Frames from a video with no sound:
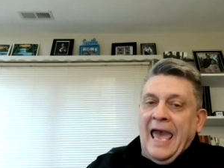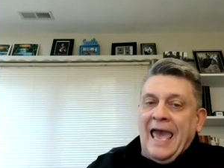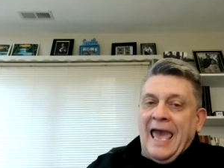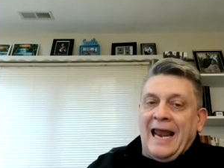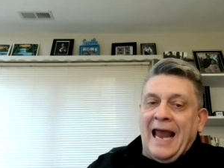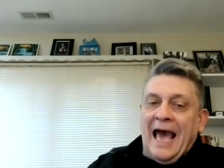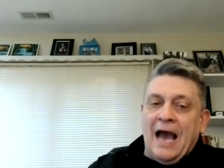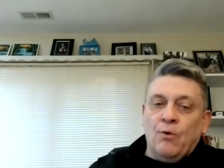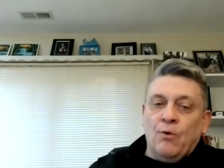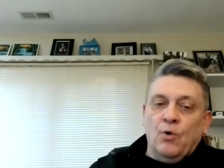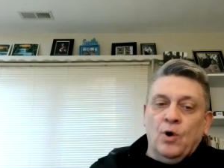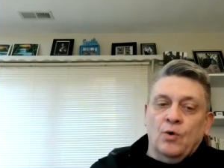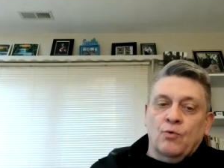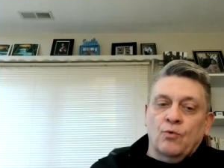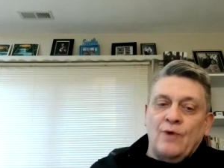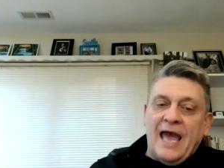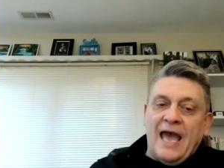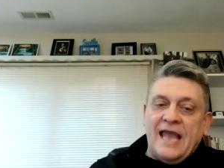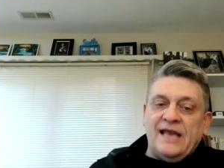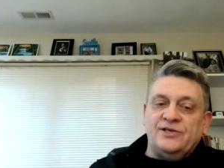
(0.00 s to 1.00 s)
And I will
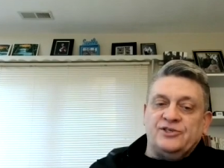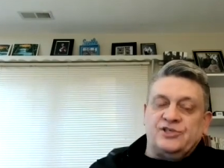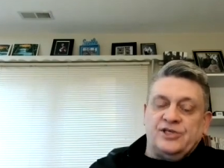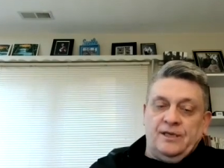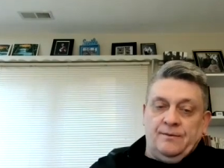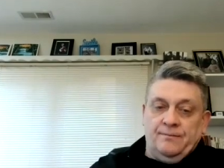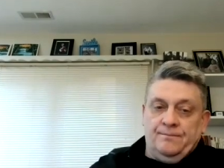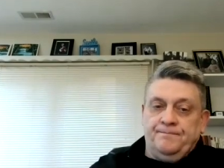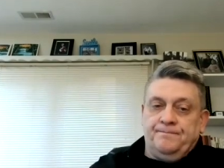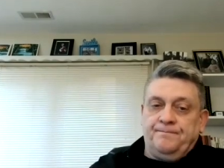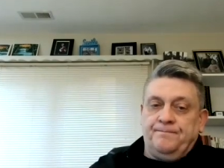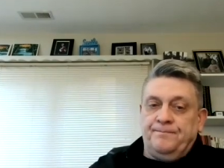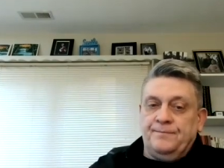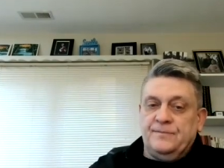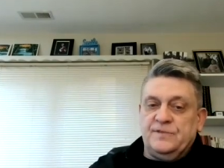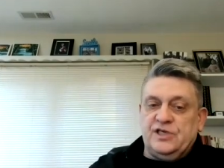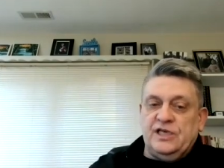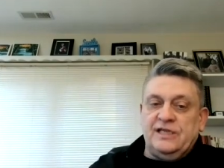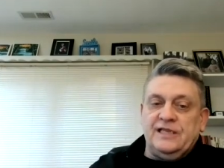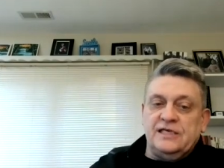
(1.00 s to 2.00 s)
raise him."
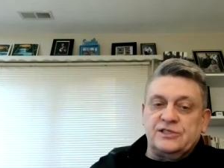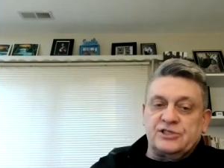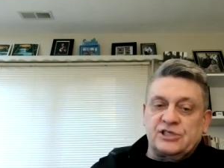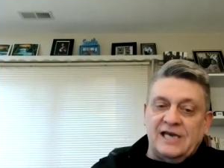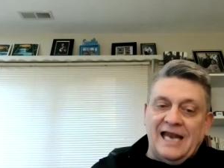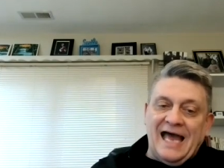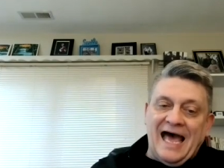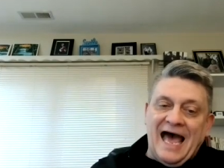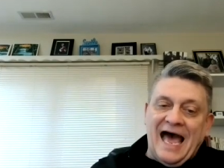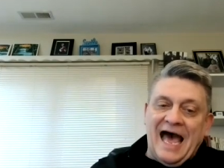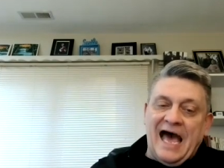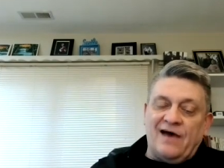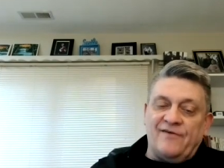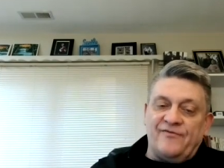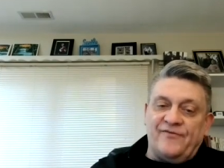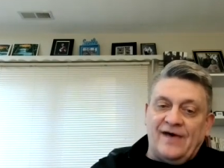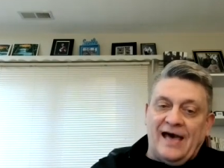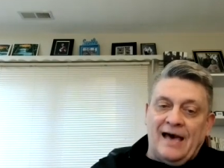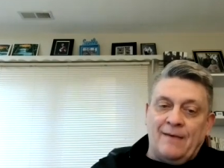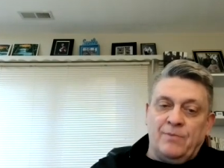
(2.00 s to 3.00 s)
See, this
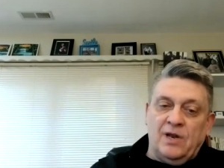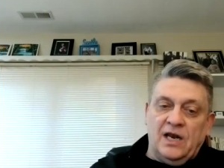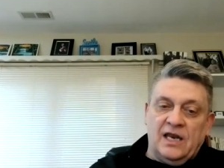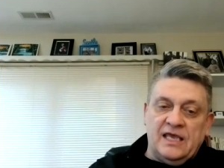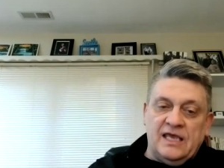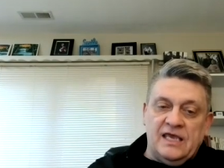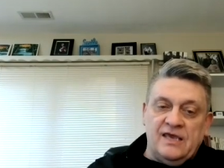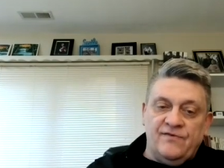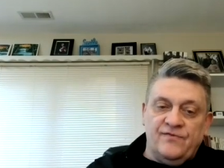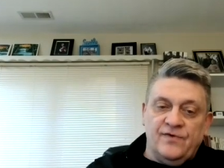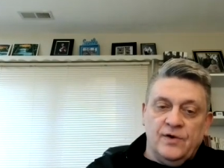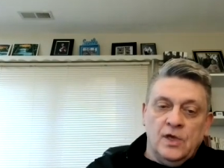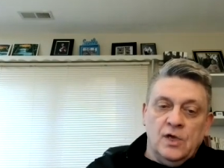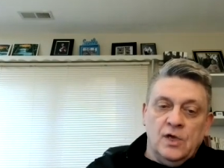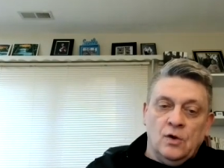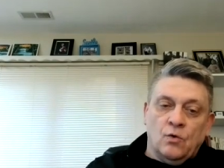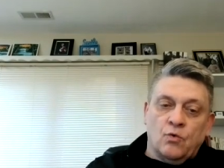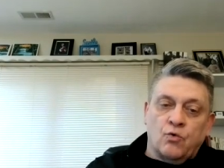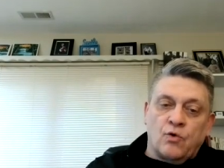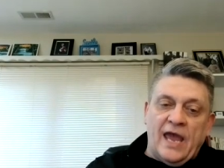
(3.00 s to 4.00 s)
life, I believe,
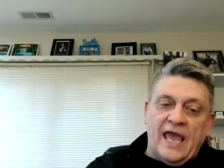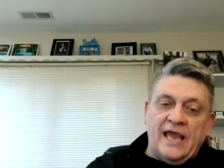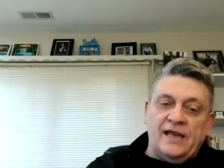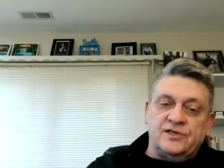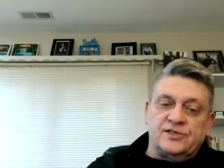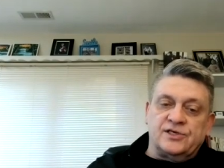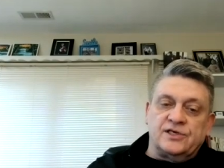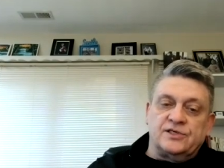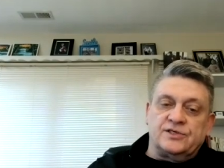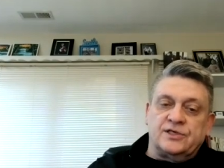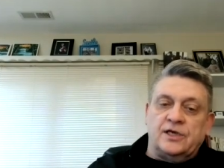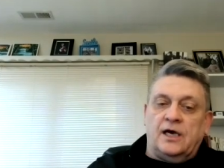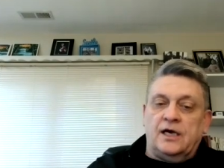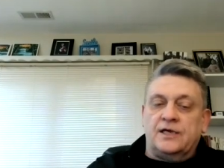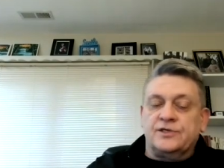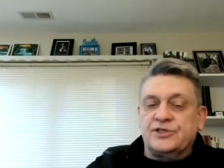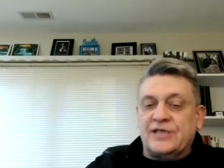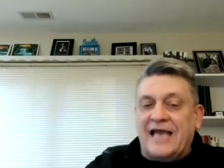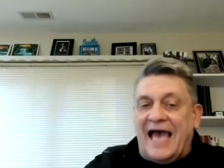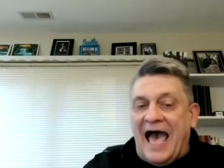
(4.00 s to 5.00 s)
raises
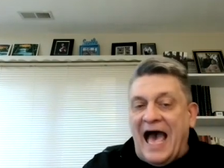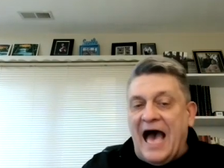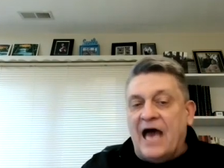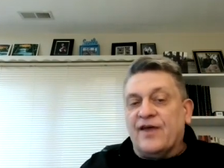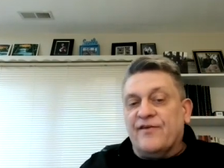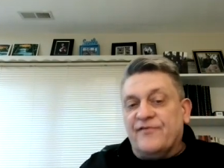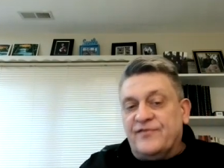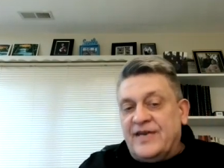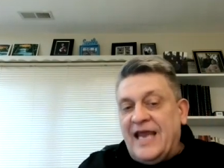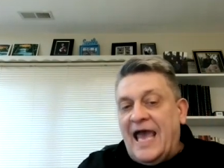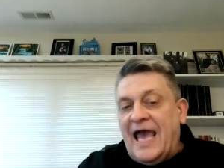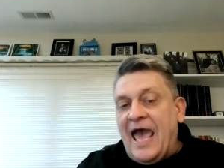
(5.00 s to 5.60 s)
us out of